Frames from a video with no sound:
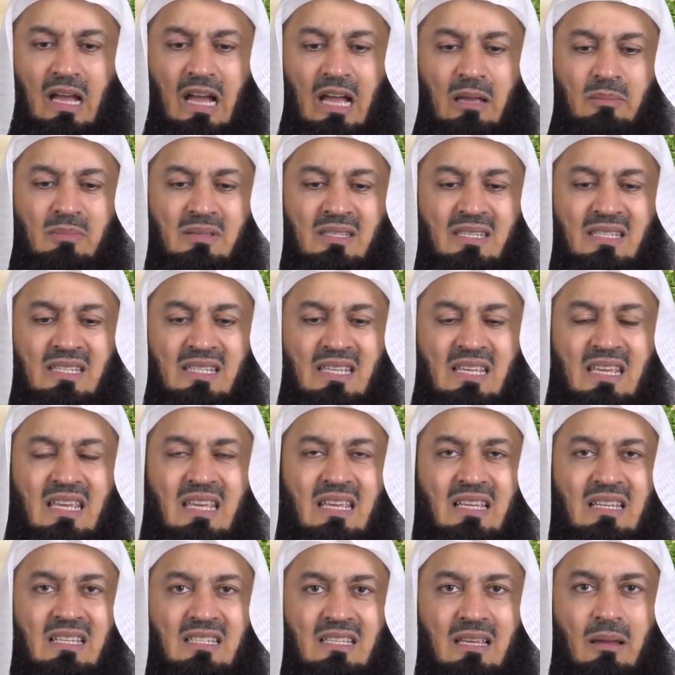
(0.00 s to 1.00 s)
I'm
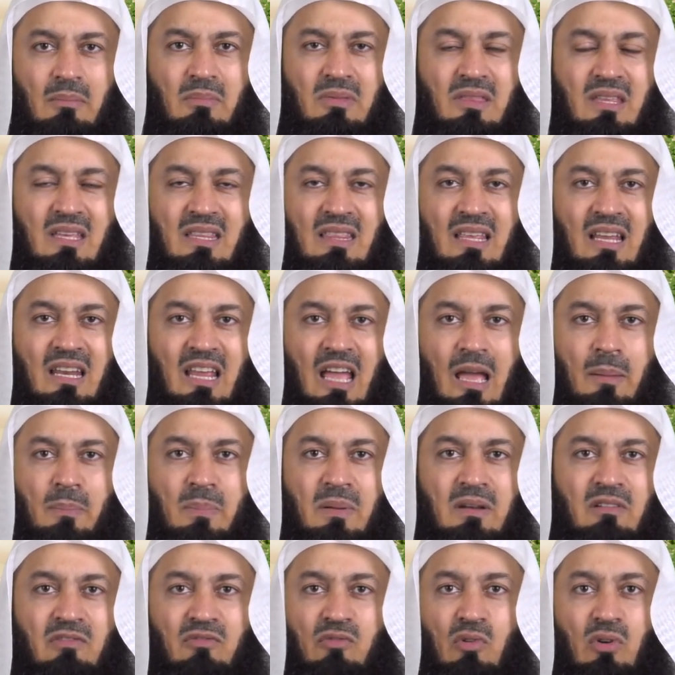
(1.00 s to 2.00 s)
seeing something that
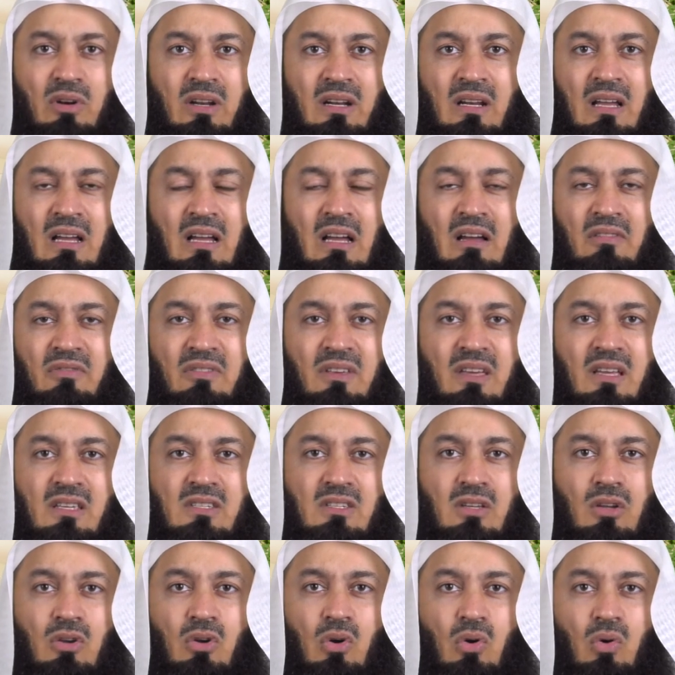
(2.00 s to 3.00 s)
happened four and a half
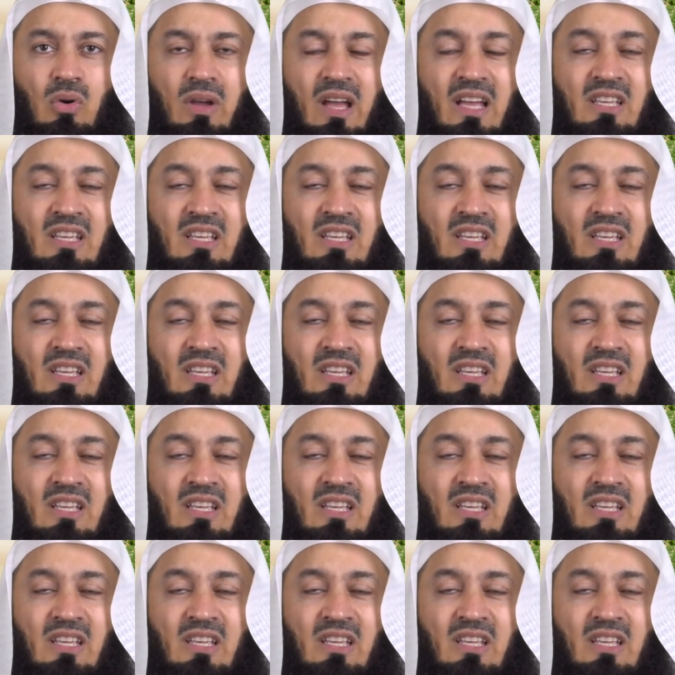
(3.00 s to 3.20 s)
years ago